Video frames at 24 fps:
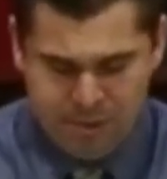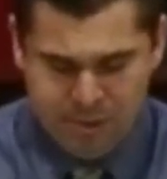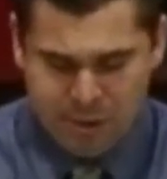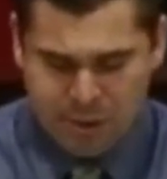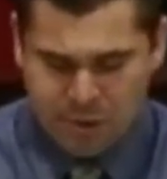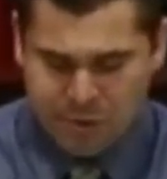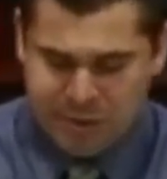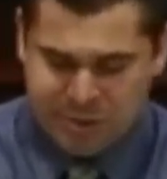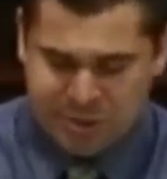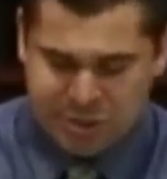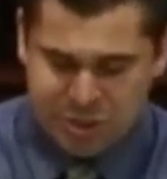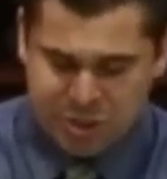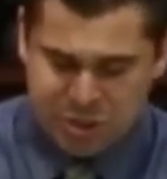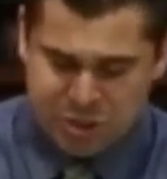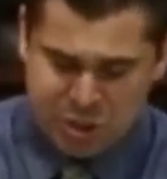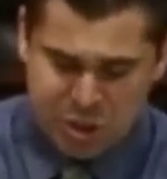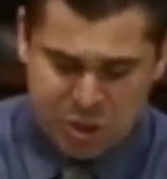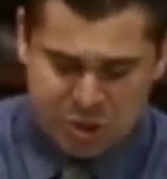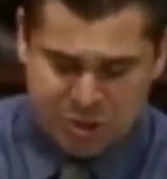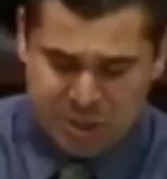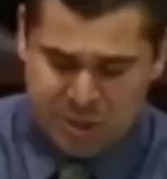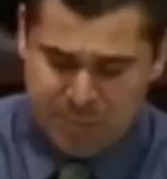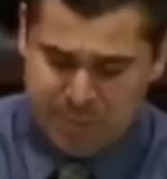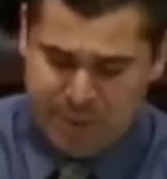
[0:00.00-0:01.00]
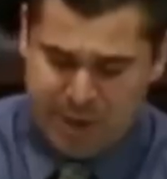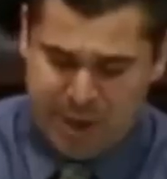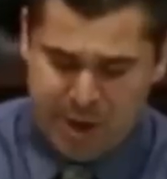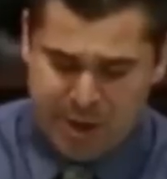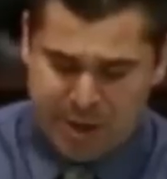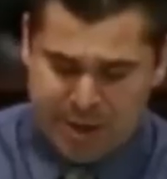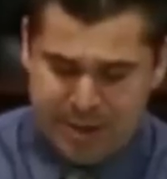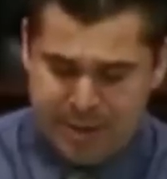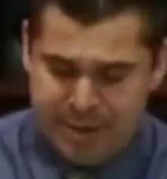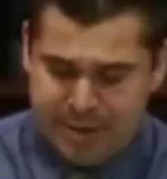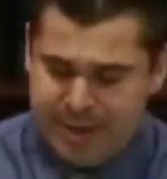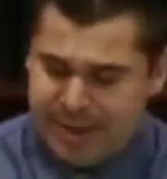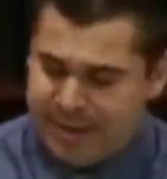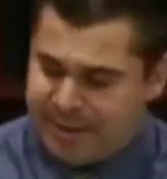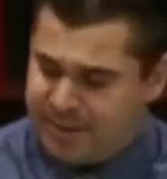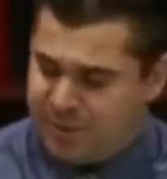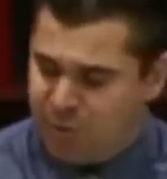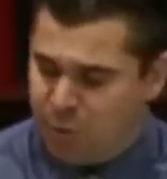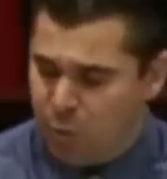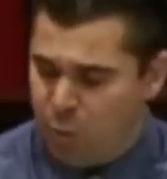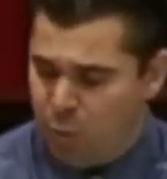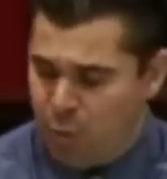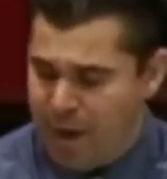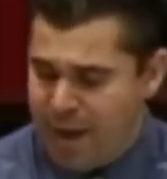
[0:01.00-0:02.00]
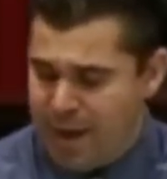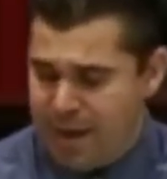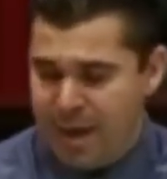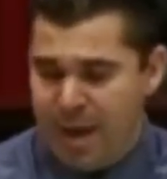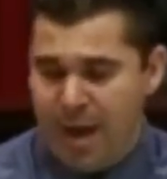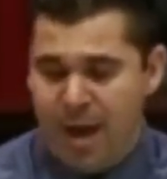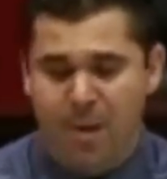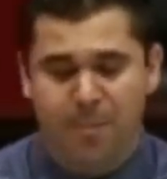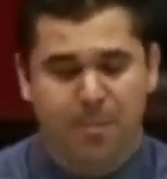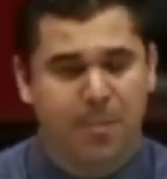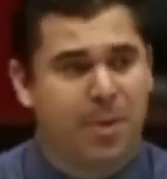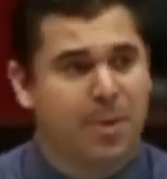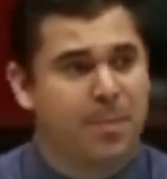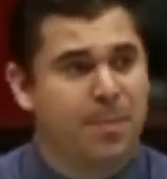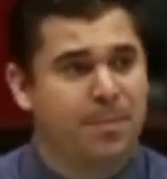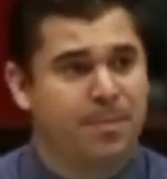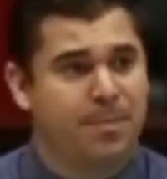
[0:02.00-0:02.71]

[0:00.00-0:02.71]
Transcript: The Christian church in America needs to wake up.